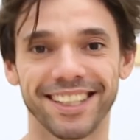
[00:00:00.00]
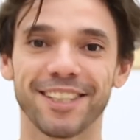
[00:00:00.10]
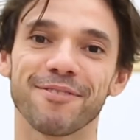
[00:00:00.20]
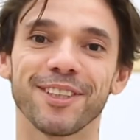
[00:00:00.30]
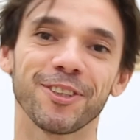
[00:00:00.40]
a
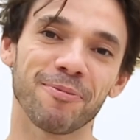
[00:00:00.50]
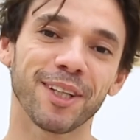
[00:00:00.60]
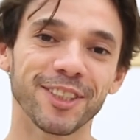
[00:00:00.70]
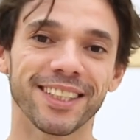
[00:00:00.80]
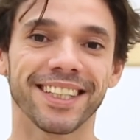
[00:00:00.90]
little bit too
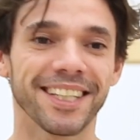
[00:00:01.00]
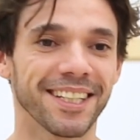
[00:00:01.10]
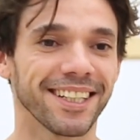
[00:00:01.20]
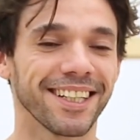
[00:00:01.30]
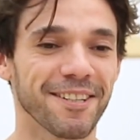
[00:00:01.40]
much.
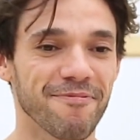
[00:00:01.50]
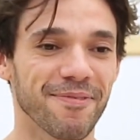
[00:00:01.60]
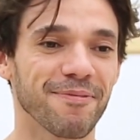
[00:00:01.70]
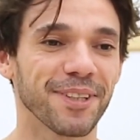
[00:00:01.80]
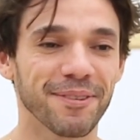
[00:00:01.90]

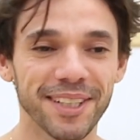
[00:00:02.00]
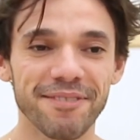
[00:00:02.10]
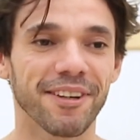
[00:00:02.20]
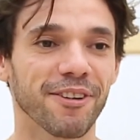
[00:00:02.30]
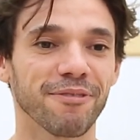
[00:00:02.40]
But I really
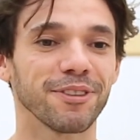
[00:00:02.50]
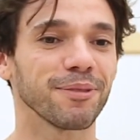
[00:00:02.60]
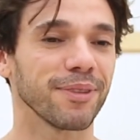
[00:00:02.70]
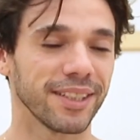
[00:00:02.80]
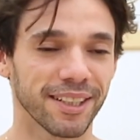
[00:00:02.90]
felt
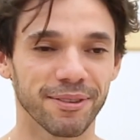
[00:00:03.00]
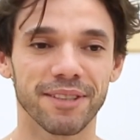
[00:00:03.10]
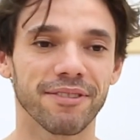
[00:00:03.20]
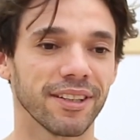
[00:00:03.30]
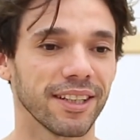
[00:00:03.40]
comfortable, and I
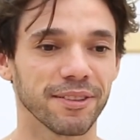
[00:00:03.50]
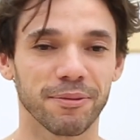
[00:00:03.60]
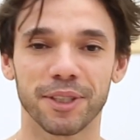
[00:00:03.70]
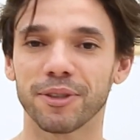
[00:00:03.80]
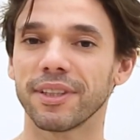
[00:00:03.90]
really felt that
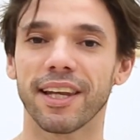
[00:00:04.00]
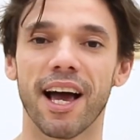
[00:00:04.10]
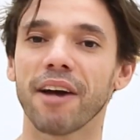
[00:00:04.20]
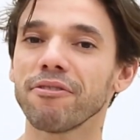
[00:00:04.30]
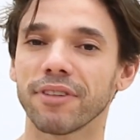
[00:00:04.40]
we could
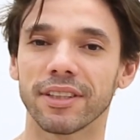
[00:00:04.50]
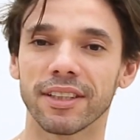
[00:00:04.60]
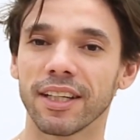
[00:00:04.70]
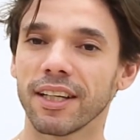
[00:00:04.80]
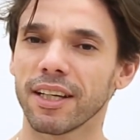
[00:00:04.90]
laugh,
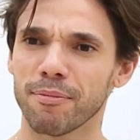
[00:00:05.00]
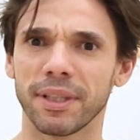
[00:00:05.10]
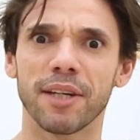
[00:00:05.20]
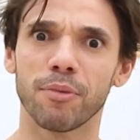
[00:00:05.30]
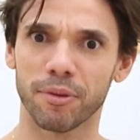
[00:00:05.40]

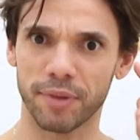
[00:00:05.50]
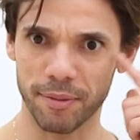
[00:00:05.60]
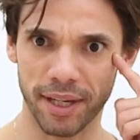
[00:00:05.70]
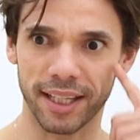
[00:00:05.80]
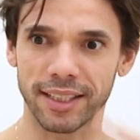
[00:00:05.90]
but they were
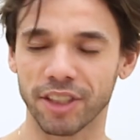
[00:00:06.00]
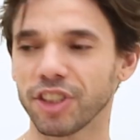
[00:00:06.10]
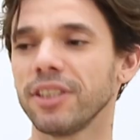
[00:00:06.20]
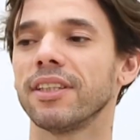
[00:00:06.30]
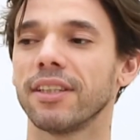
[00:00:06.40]
paying
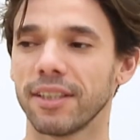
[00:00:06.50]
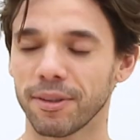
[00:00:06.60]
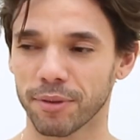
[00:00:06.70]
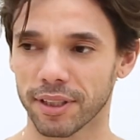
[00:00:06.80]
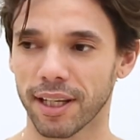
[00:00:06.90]
attention, and they
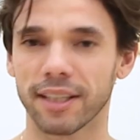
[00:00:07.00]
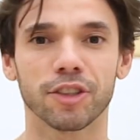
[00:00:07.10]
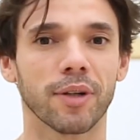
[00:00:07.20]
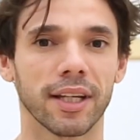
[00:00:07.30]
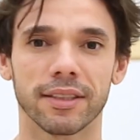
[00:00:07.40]
were like
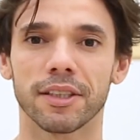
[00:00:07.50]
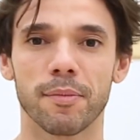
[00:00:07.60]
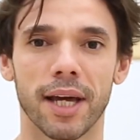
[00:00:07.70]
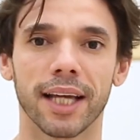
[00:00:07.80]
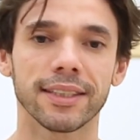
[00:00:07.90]
trying their
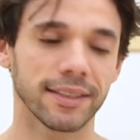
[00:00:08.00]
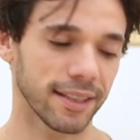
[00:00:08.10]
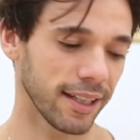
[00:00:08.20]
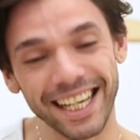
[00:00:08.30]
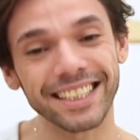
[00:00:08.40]
best.
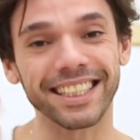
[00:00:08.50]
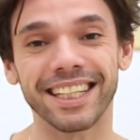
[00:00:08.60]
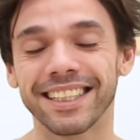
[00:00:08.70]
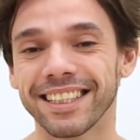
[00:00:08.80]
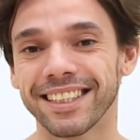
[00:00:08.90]
Yes,
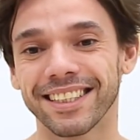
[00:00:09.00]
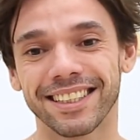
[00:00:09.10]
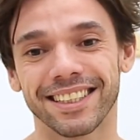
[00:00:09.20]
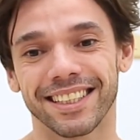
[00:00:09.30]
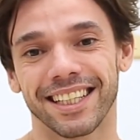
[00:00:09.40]

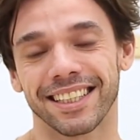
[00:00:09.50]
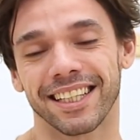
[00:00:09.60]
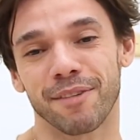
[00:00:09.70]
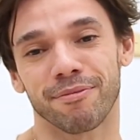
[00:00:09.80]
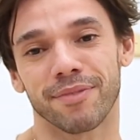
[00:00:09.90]
and
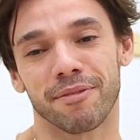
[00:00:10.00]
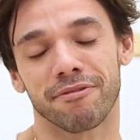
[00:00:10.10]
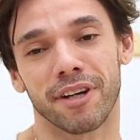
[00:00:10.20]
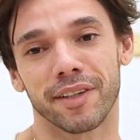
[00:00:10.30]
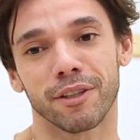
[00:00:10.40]
then I'm
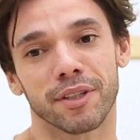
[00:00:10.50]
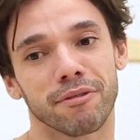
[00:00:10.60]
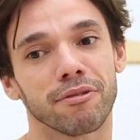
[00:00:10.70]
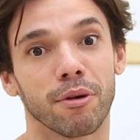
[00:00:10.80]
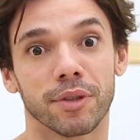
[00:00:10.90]
very
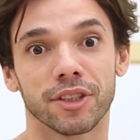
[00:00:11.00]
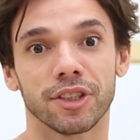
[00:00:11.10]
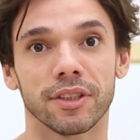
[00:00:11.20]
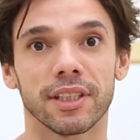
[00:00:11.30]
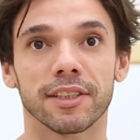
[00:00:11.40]
looking forward
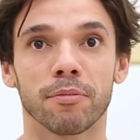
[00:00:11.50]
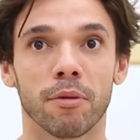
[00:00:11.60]
to this